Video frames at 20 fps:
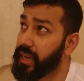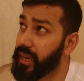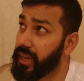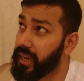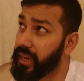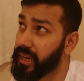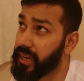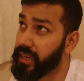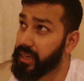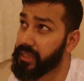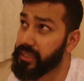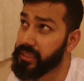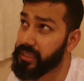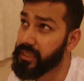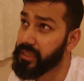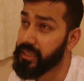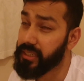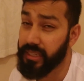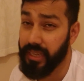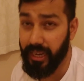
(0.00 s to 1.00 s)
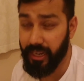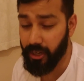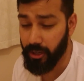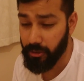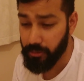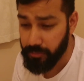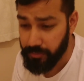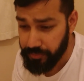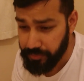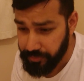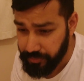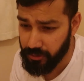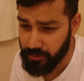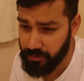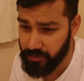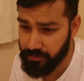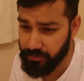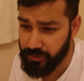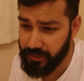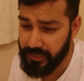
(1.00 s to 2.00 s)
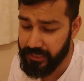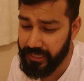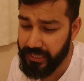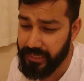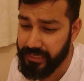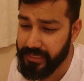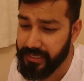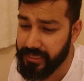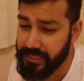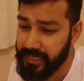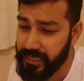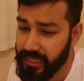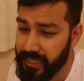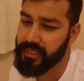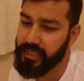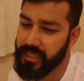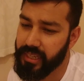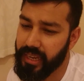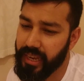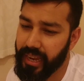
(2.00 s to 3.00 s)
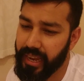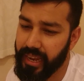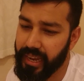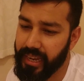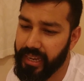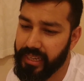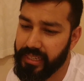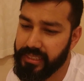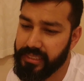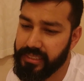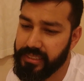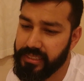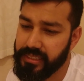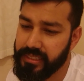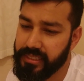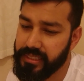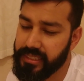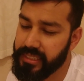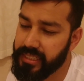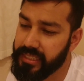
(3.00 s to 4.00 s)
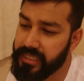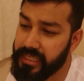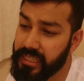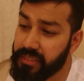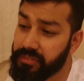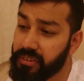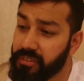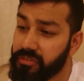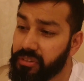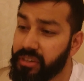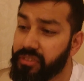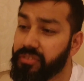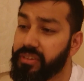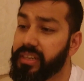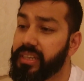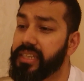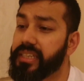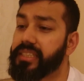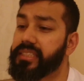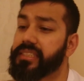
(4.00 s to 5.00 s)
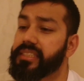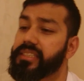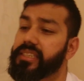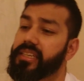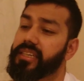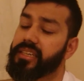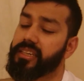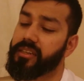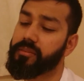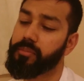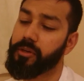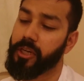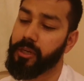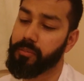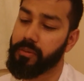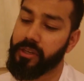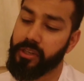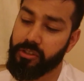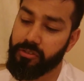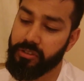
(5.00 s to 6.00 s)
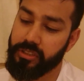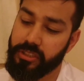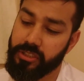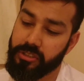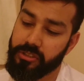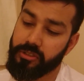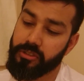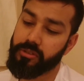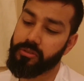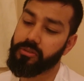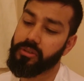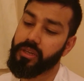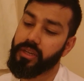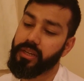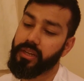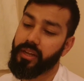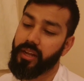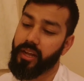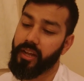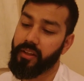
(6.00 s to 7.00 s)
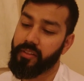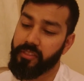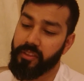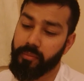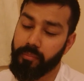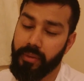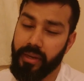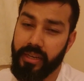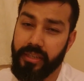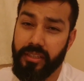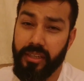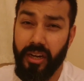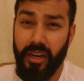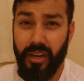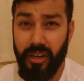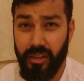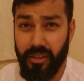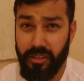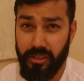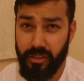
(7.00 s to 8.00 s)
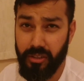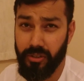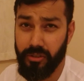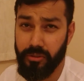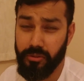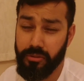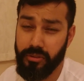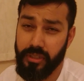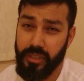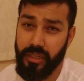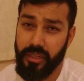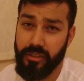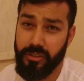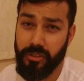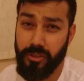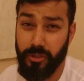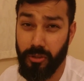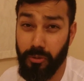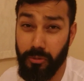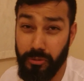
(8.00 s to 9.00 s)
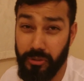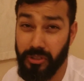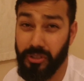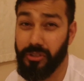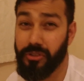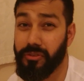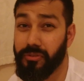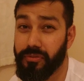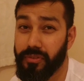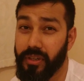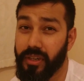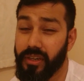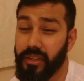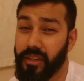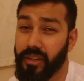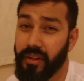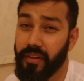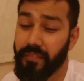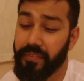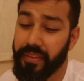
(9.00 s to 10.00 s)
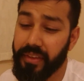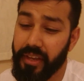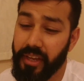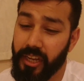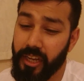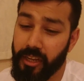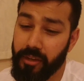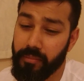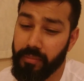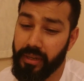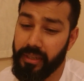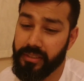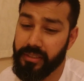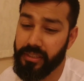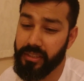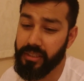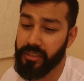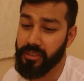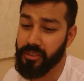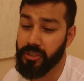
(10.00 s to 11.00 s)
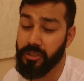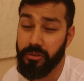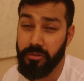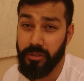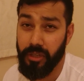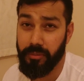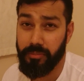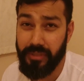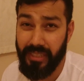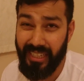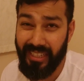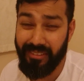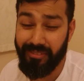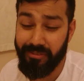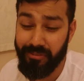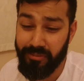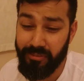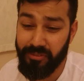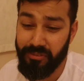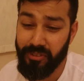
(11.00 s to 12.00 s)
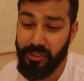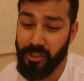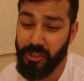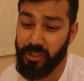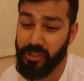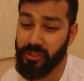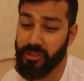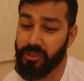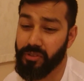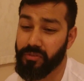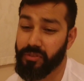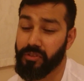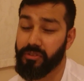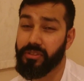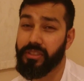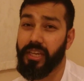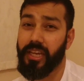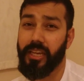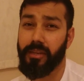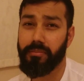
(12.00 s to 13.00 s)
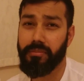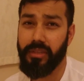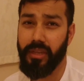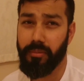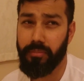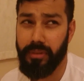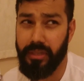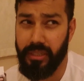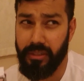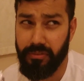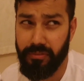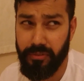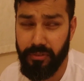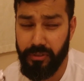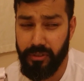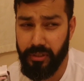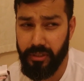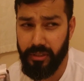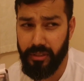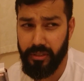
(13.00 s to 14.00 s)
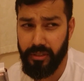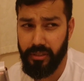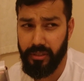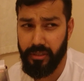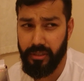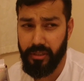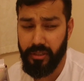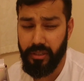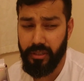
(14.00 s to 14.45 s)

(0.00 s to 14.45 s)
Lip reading: and Yellow. So on the 3DS. And yeah, they never re-released Pokemon Crystal, and they made Heart Gold and Soul Silver as a new updated versions of those games, I believe for the